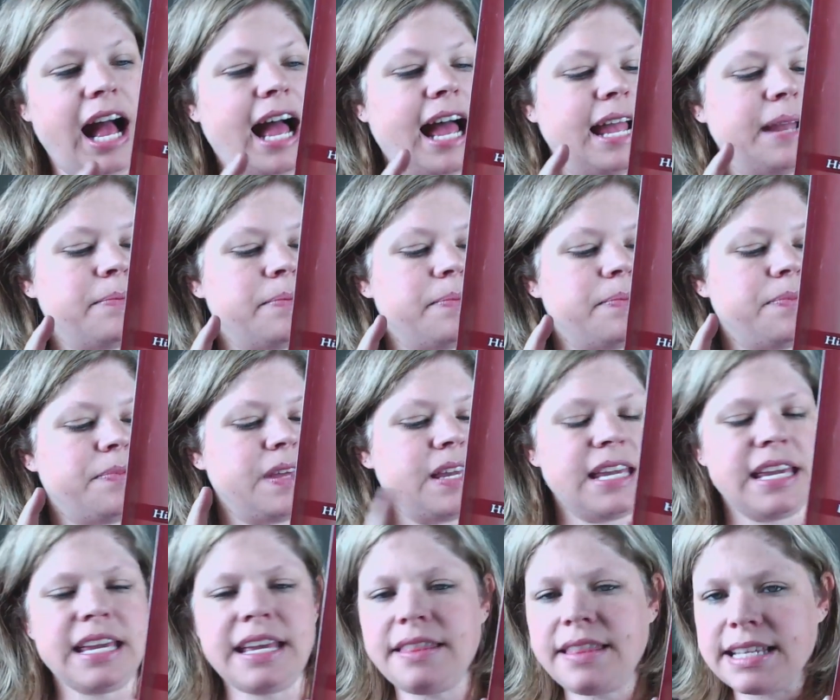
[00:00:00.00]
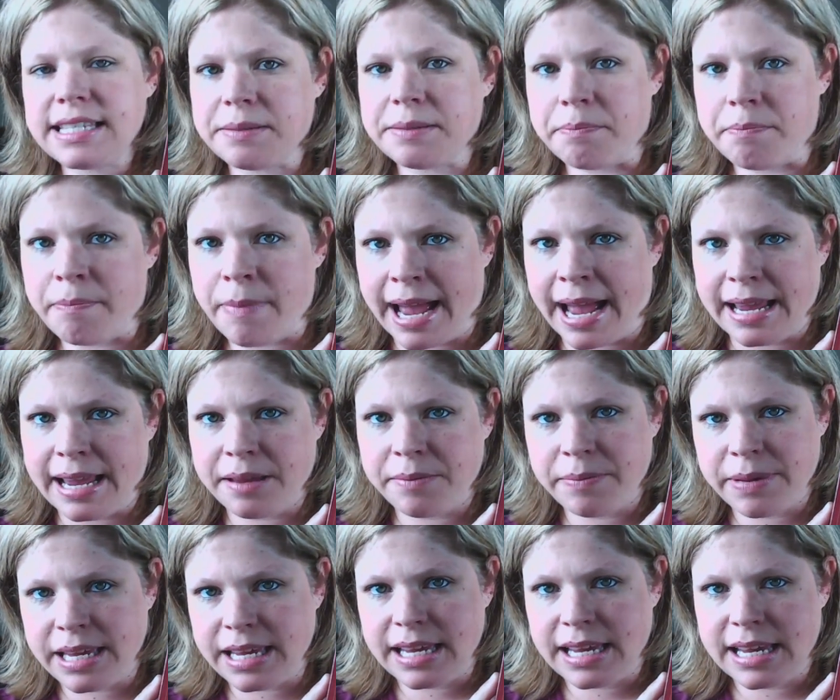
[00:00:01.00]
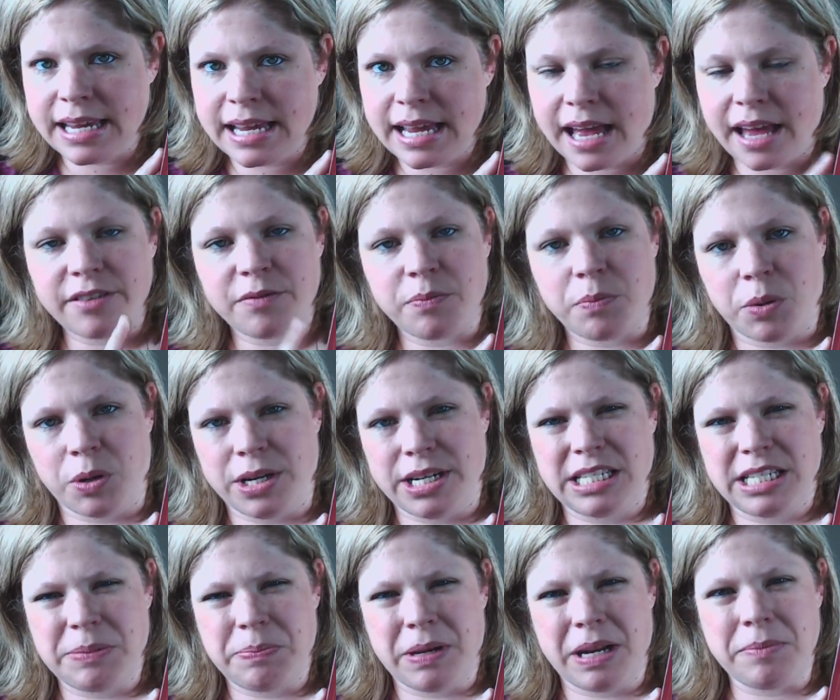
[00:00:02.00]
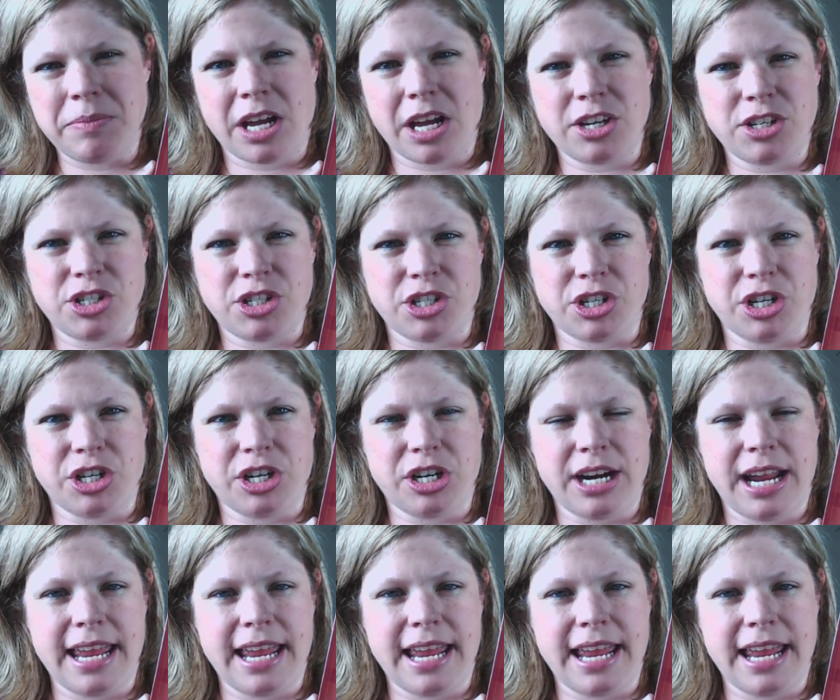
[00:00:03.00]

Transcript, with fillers: I'm thinking this might be out of print, but I'm not sure.